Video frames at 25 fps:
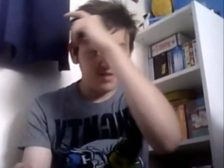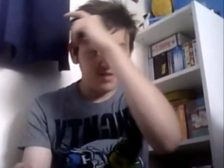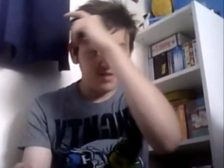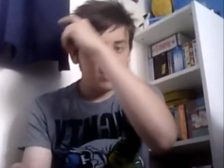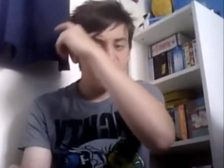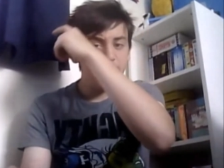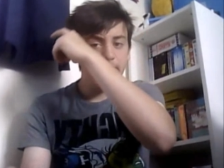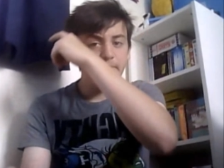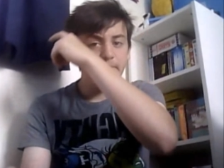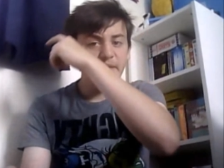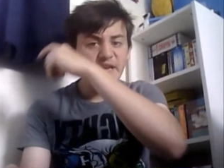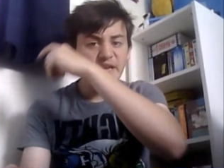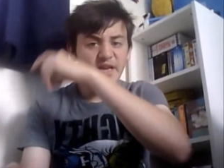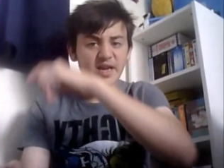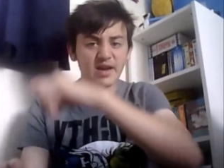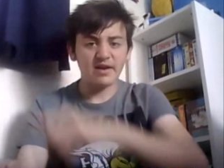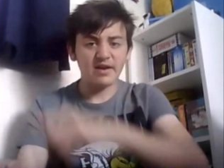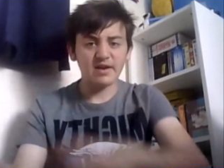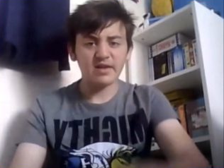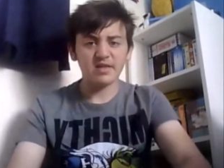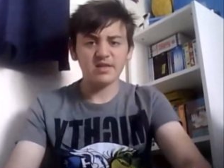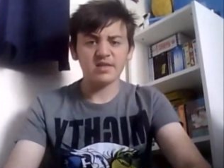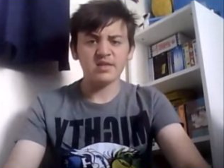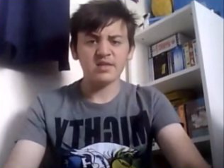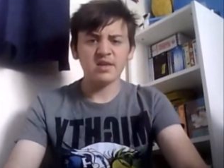The main
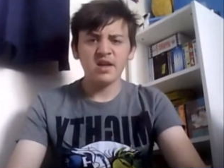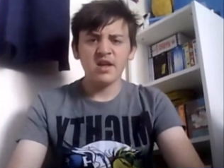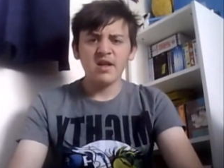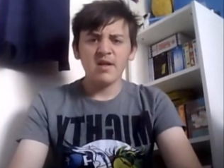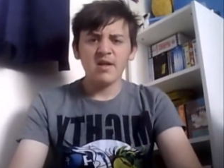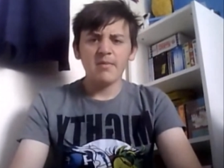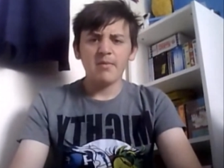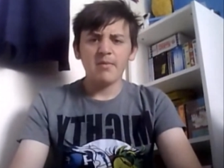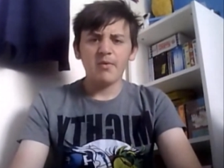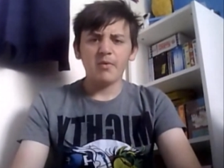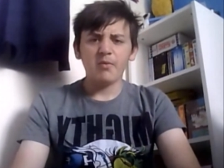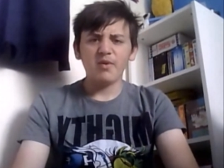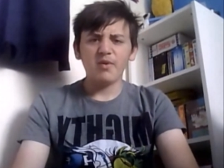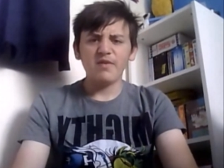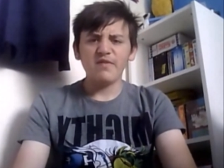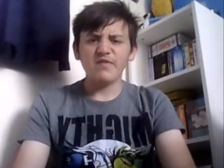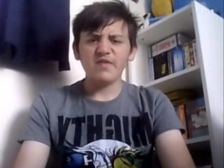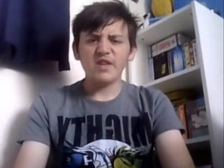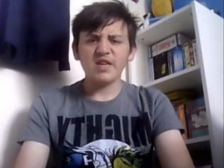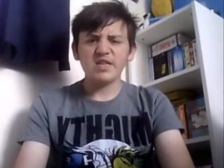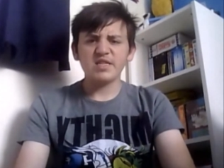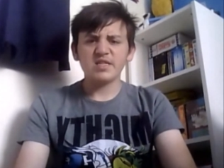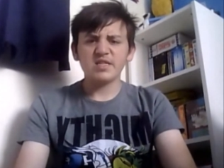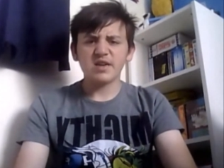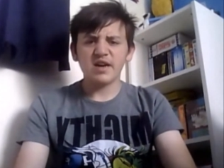characters, but with
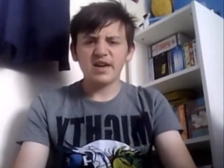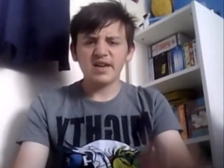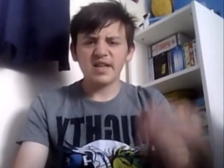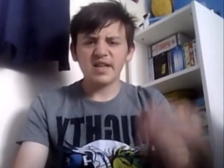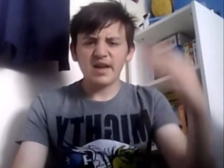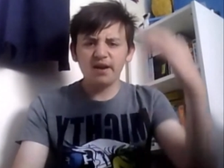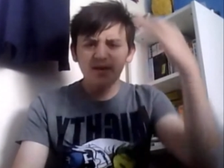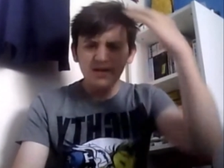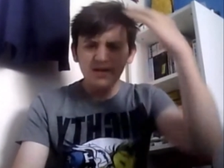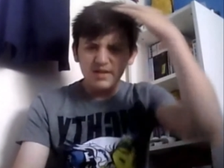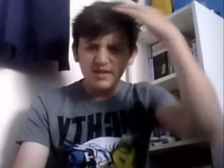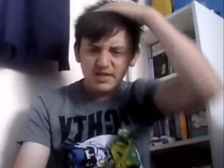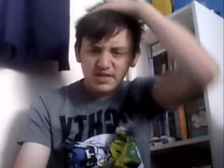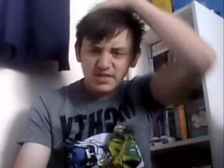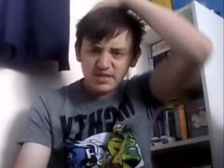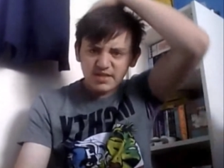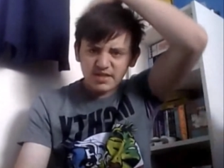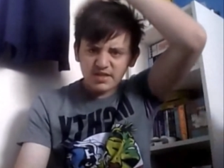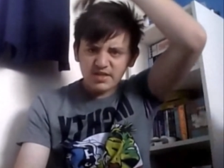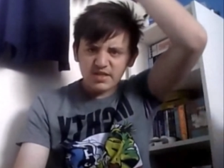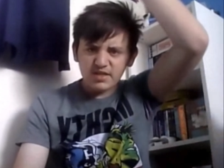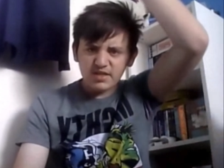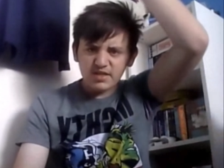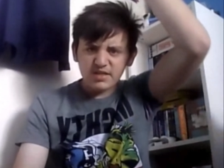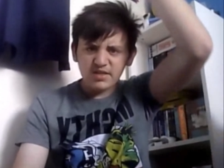these side characters
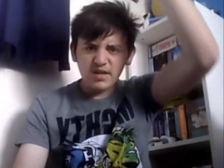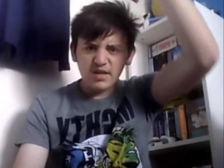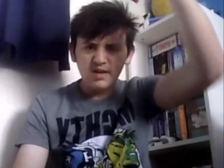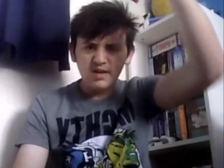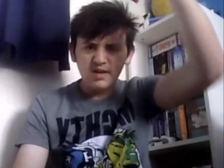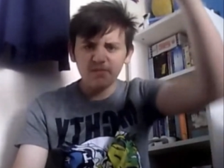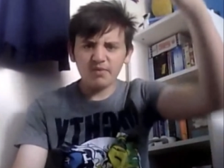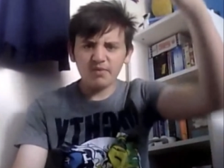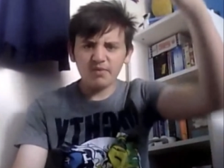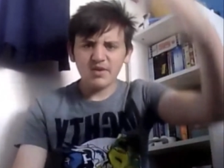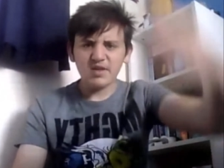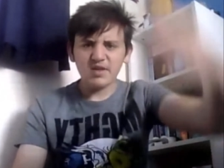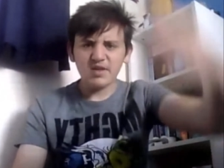such as Night Bitch,